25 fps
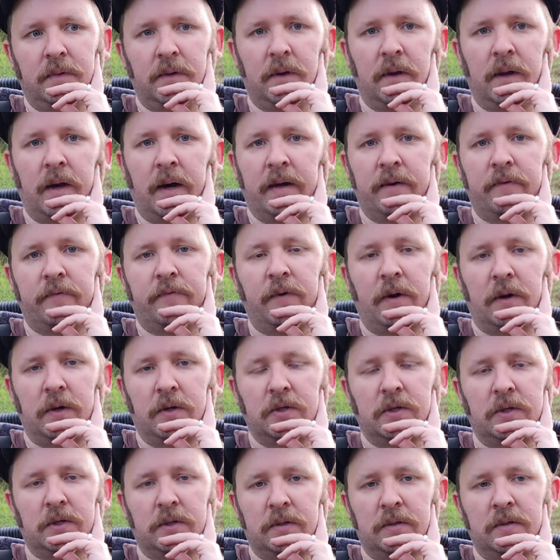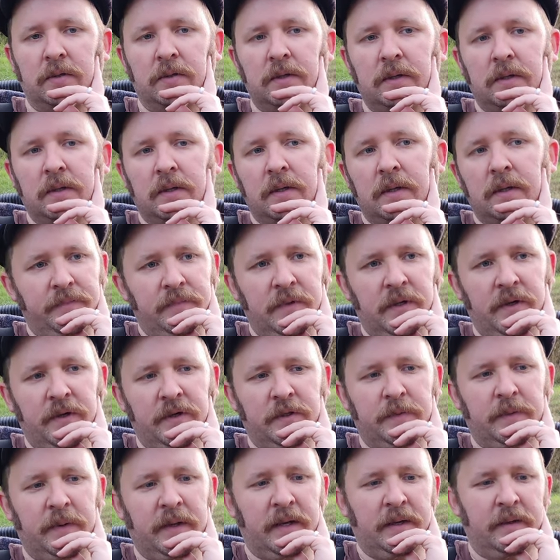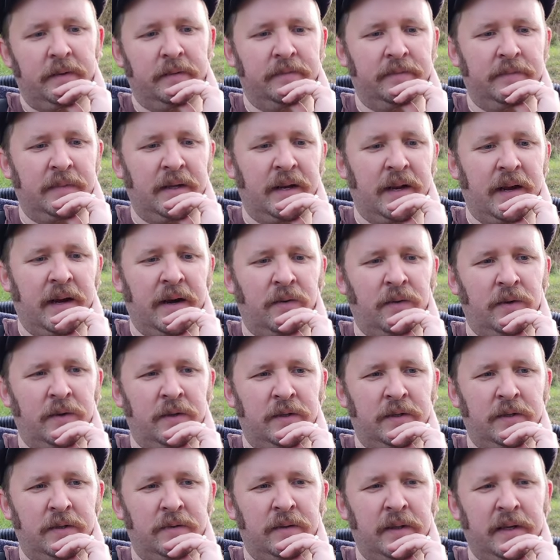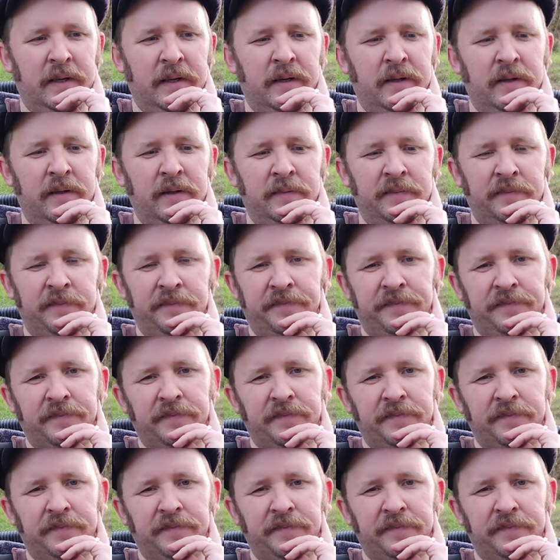not functional. Here it's been an hour or two later,